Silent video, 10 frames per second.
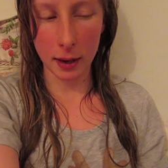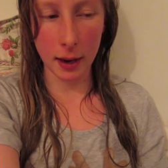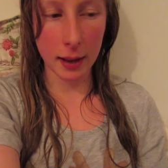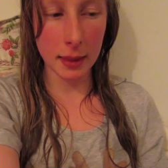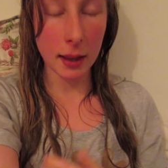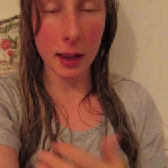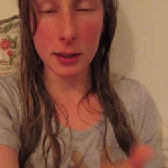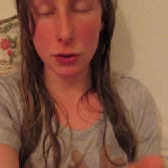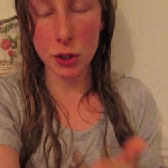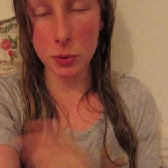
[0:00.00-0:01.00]
And I think,
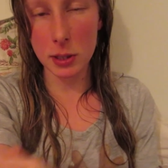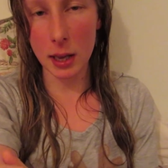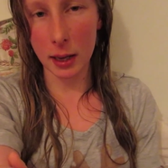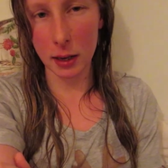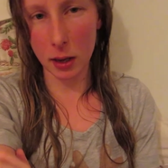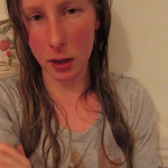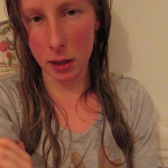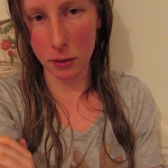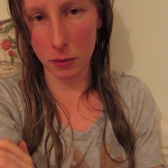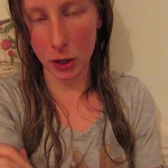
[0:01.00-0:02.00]
as Trisha was saying in
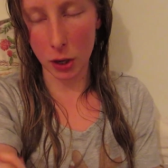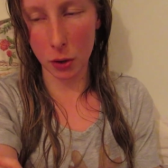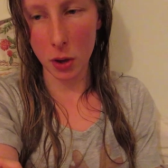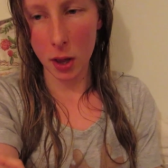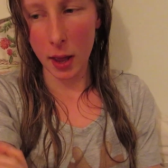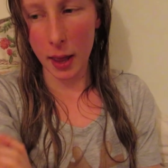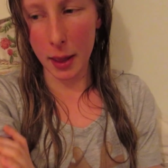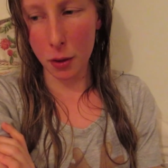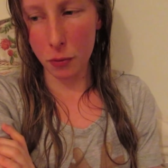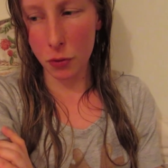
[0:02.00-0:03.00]
her video,
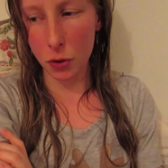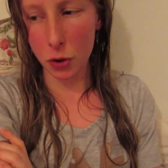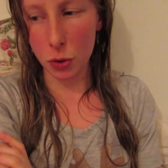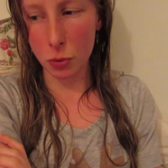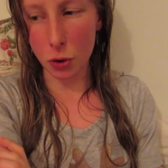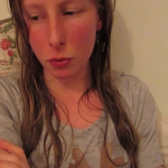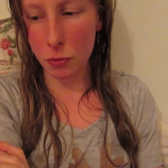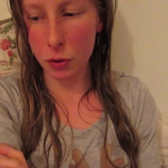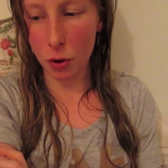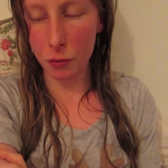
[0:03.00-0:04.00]
if you don't
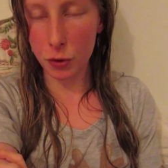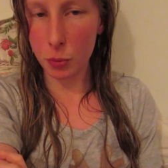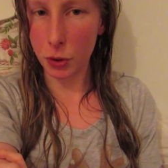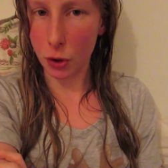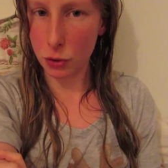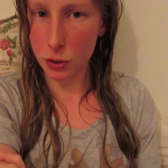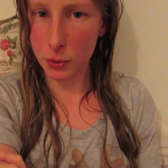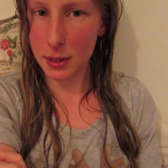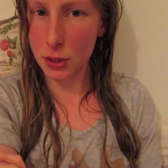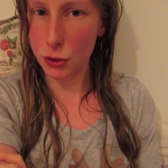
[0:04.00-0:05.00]
feel confident with the
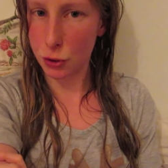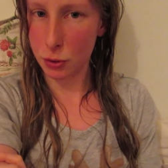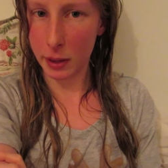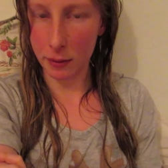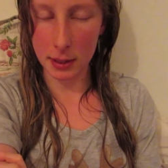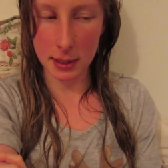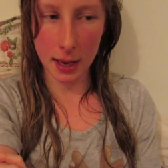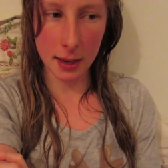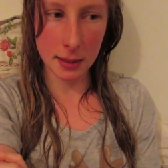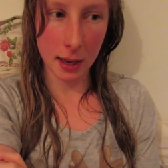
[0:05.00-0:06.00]
consequences, you shouldn't be having
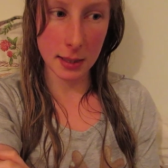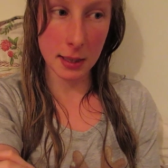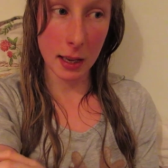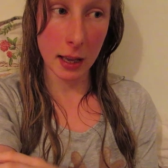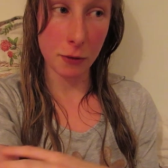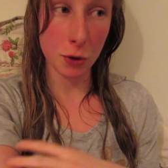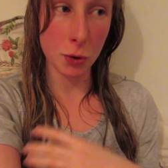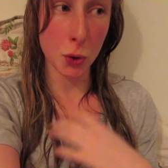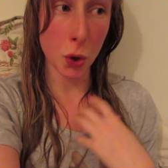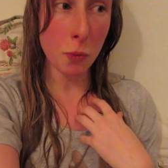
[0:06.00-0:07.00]
sex. I'd say if
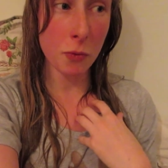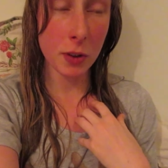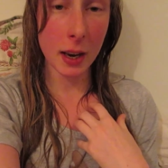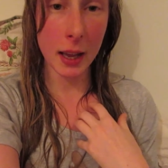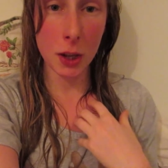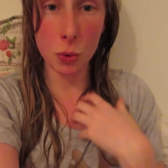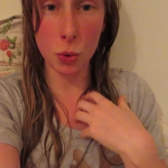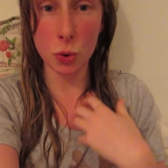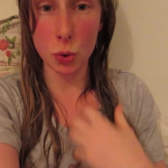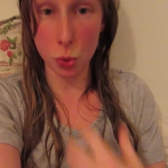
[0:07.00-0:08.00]
you don't feel like you
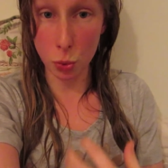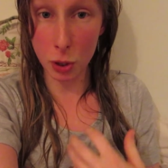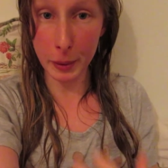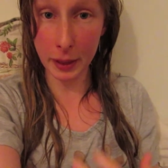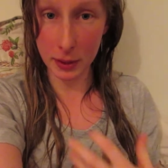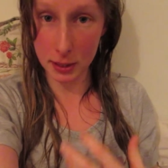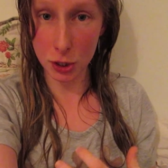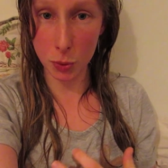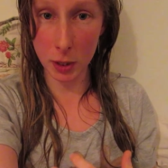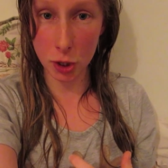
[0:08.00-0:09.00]
can talk about the
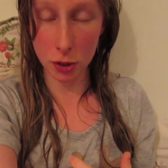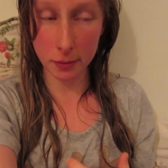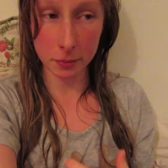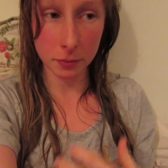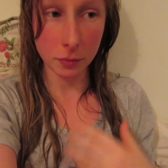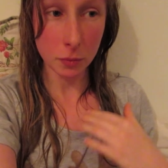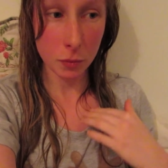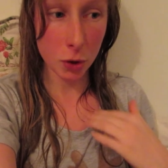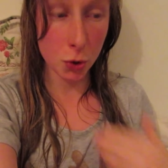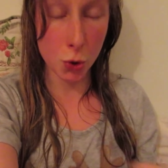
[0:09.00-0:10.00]
situation
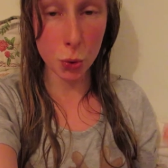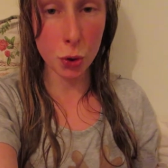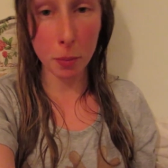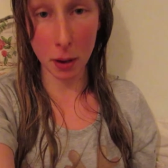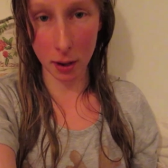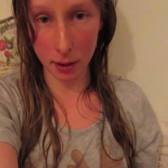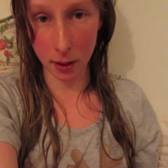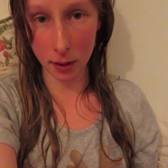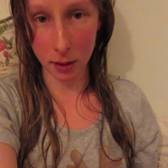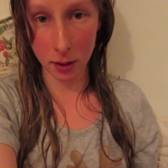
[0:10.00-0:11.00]
to your partner,